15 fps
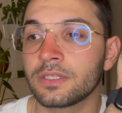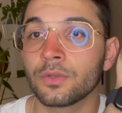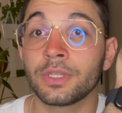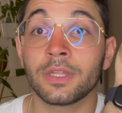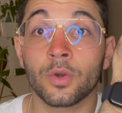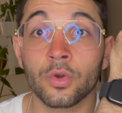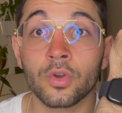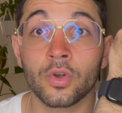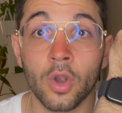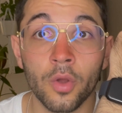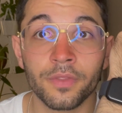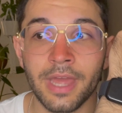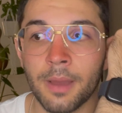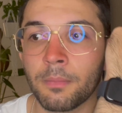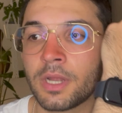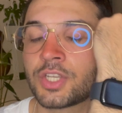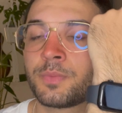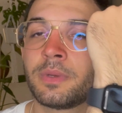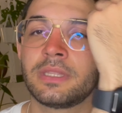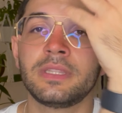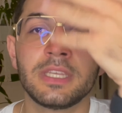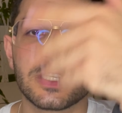so they don't grow that much,
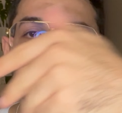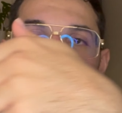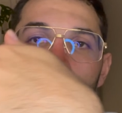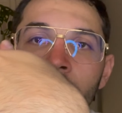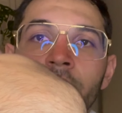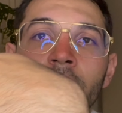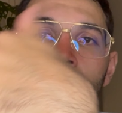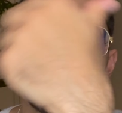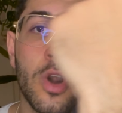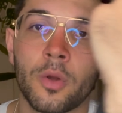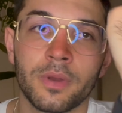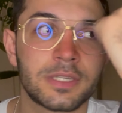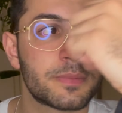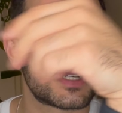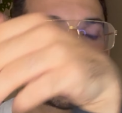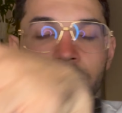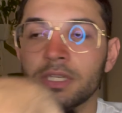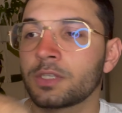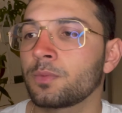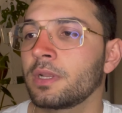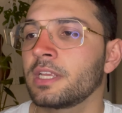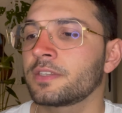but this one will grow as much as this one,